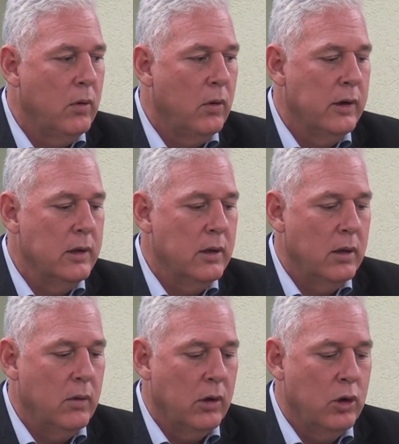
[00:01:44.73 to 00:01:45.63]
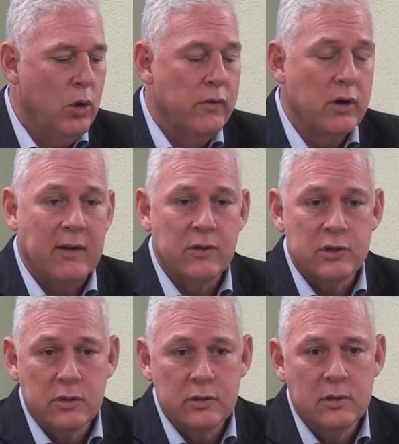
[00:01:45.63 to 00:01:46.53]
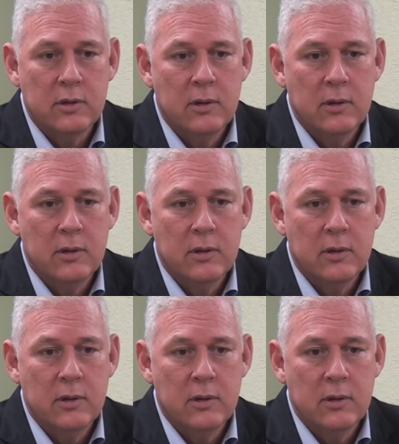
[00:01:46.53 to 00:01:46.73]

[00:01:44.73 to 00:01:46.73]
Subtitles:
or COVID officers,